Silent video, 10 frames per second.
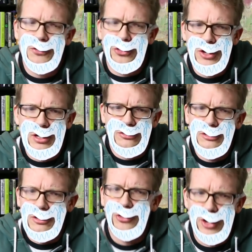If a thing
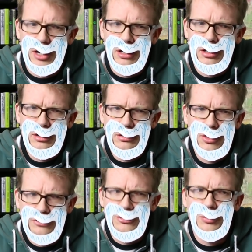isn't a thing,
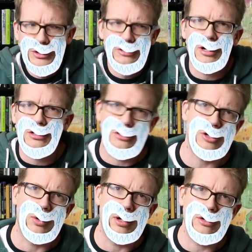then there's no reason not to
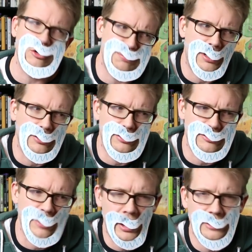do it, just because
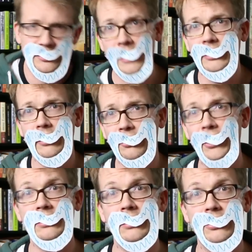it's not exactly the
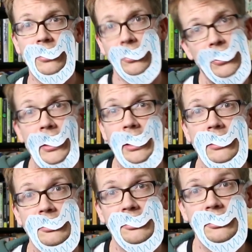thing that the thing
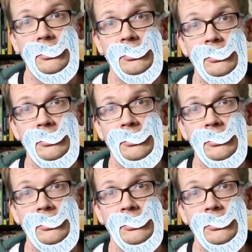is.